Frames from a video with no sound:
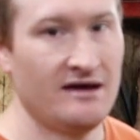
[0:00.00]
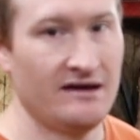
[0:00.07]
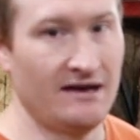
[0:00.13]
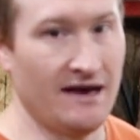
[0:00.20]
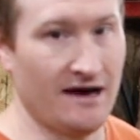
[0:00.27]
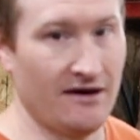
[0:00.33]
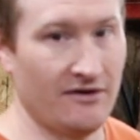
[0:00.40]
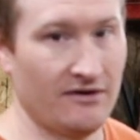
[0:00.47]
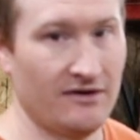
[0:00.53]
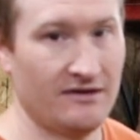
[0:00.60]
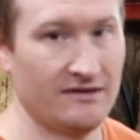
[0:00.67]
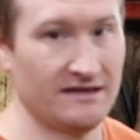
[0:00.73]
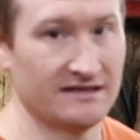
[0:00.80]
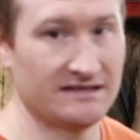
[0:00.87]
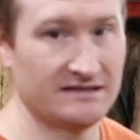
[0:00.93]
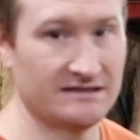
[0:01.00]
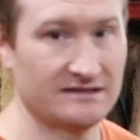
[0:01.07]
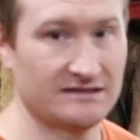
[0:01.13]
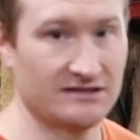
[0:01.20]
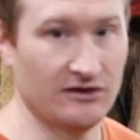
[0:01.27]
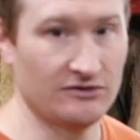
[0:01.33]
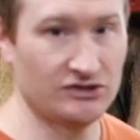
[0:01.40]
Now, this is
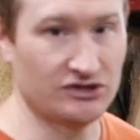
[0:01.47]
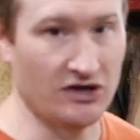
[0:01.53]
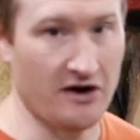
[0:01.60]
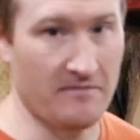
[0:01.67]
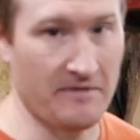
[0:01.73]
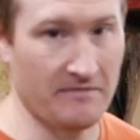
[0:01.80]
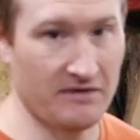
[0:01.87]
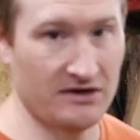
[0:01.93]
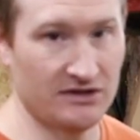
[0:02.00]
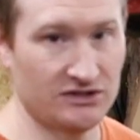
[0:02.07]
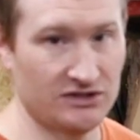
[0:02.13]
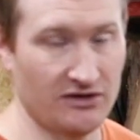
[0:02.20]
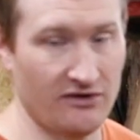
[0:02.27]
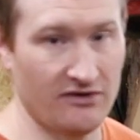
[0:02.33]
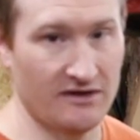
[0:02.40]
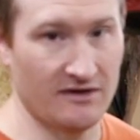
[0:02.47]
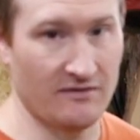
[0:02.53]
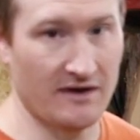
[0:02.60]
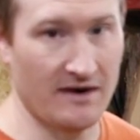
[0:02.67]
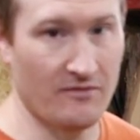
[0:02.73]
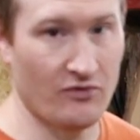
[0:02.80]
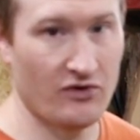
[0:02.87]
so sharp, I'm going to show you that
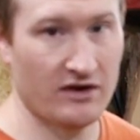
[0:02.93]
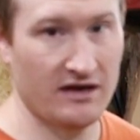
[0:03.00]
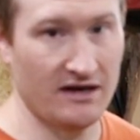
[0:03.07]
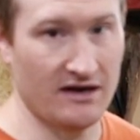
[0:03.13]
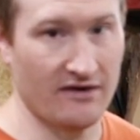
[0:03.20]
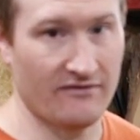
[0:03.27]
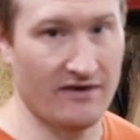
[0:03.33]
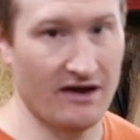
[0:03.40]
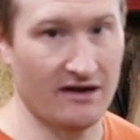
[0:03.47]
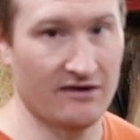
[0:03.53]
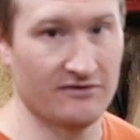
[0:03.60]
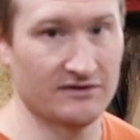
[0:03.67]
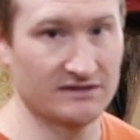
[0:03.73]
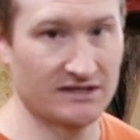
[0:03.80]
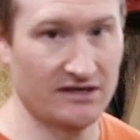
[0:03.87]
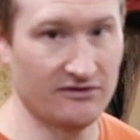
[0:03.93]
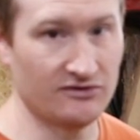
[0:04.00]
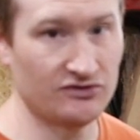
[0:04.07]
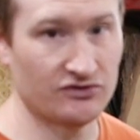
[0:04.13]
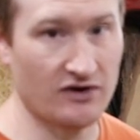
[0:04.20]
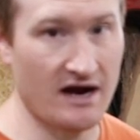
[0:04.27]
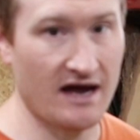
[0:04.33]
what I'm working on right here is
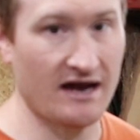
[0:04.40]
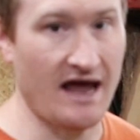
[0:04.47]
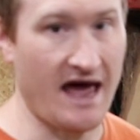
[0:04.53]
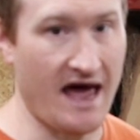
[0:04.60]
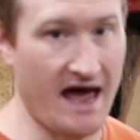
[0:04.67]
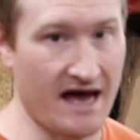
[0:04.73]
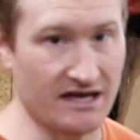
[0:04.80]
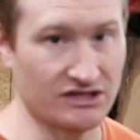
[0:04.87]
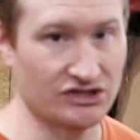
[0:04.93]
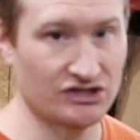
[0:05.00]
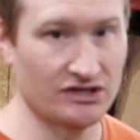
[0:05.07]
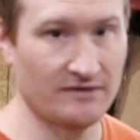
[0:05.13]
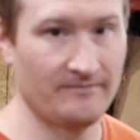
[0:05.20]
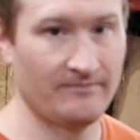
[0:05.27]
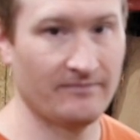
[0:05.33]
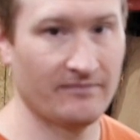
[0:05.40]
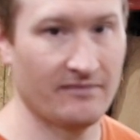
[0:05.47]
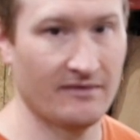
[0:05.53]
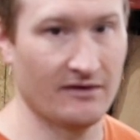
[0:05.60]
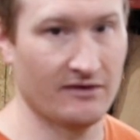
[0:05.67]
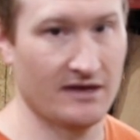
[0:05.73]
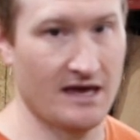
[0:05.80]
kiln-dried ash.
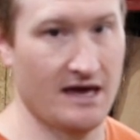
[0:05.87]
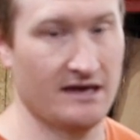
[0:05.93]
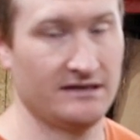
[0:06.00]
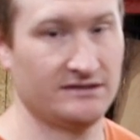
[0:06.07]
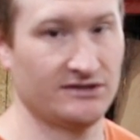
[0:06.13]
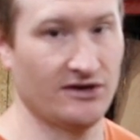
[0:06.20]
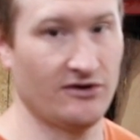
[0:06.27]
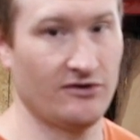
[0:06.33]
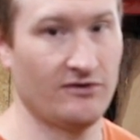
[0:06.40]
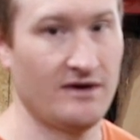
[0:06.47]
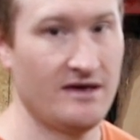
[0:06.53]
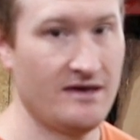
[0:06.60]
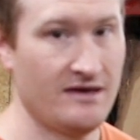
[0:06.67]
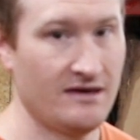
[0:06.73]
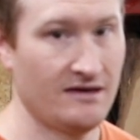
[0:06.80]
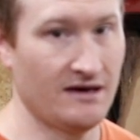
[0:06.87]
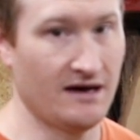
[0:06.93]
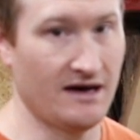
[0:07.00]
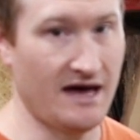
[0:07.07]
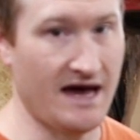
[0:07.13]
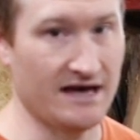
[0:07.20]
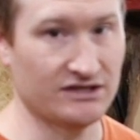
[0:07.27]
Okay, so
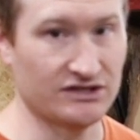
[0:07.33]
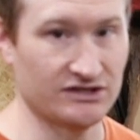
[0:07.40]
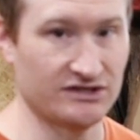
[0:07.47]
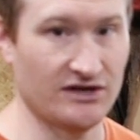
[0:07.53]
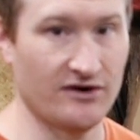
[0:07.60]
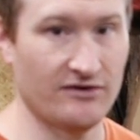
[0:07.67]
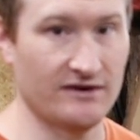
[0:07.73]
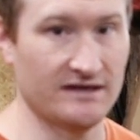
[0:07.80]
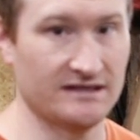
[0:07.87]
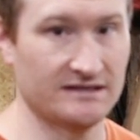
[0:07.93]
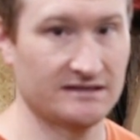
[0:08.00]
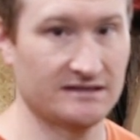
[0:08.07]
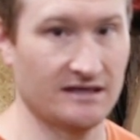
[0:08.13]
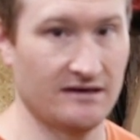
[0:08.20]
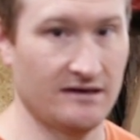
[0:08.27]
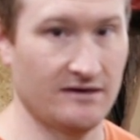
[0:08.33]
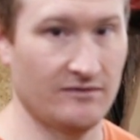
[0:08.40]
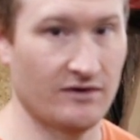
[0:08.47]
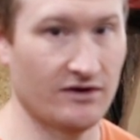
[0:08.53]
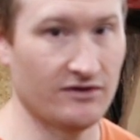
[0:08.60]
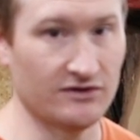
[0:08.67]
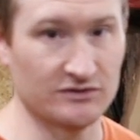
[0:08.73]
uh, ash is known as uh,
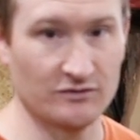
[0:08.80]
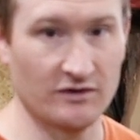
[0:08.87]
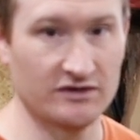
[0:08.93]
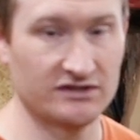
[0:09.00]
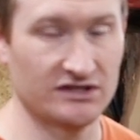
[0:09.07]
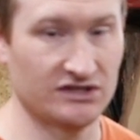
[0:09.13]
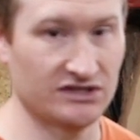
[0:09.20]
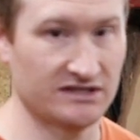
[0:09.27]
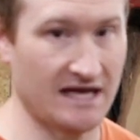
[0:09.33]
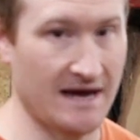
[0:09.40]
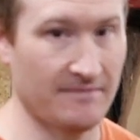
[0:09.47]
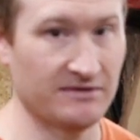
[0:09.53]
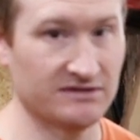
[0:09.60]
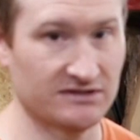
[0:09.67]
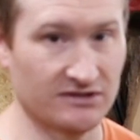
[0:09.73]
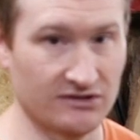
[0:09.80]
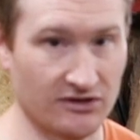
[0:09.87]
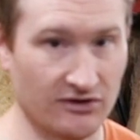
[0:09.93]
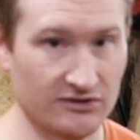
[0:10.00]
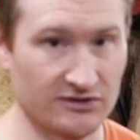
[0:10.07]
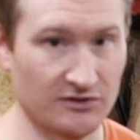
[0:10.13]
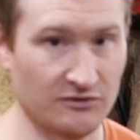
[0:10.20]
one of those woods that just happens to
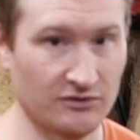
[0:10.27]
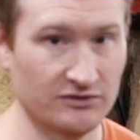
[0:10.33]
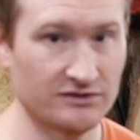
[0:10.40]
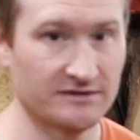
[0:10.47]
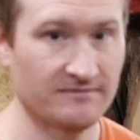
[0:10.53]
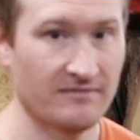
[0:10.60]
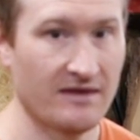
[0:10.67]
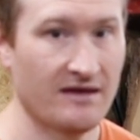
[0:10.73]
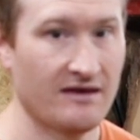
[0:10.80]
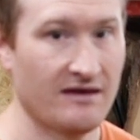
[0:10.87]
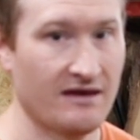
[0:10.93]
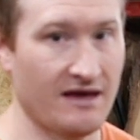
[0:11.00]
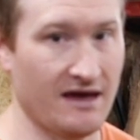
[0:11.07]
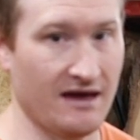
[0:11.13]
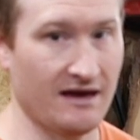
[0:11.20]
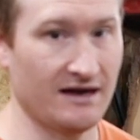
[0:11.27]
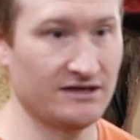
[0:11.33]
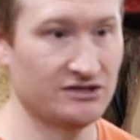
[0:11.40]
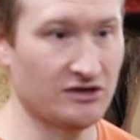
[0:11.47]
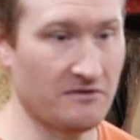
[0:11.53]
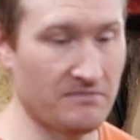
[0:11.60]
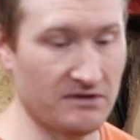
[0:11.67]
dull tools, and I
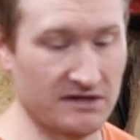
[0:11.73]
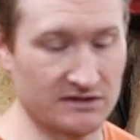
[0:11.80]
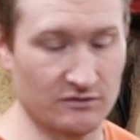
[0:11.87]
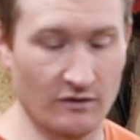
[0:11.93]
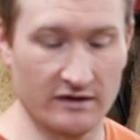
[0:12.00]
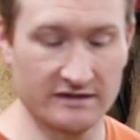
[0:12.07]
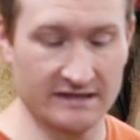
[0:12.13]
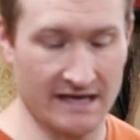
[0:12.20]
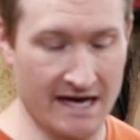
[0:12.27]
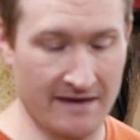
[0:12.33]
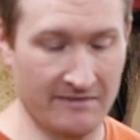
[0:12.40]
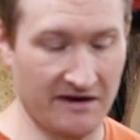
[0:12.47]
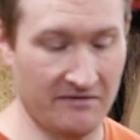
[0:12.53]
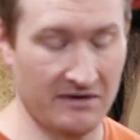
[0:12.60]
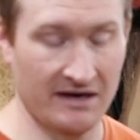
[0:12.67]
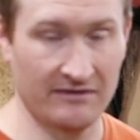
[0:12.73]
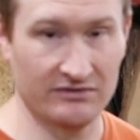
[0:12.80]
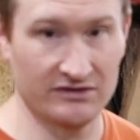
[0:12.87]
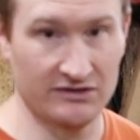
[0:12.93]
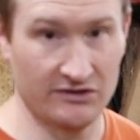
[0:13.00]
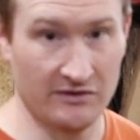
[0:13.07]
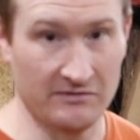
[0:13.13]
sharpened this one time and I've been
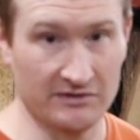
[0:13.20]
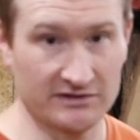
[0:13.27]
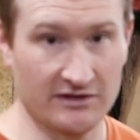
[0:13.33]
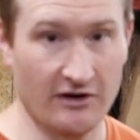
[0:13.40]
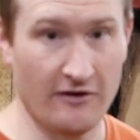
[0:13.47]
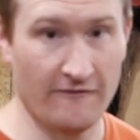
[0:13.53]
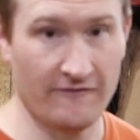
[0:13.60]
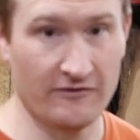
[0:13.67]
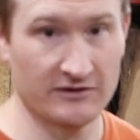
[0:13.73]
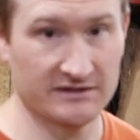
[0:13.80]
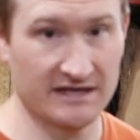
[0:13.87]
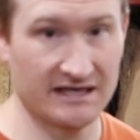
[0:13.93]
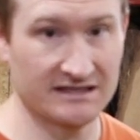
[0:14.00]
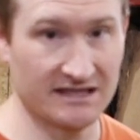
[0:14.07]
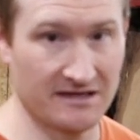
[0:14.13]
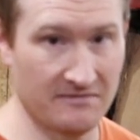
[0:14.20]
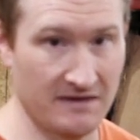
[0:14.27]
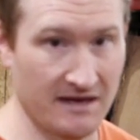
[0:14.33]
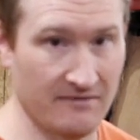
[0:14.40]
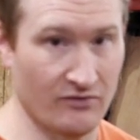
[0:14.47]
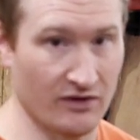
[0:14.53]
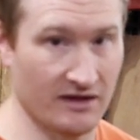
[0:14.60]
able to do almost all four sides of the
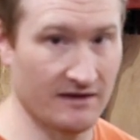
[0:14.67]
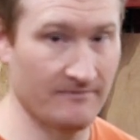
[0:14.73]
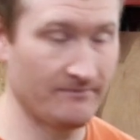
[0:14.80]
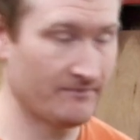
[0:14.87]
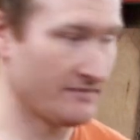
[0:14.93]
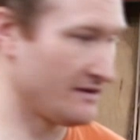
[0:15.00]
beam with it.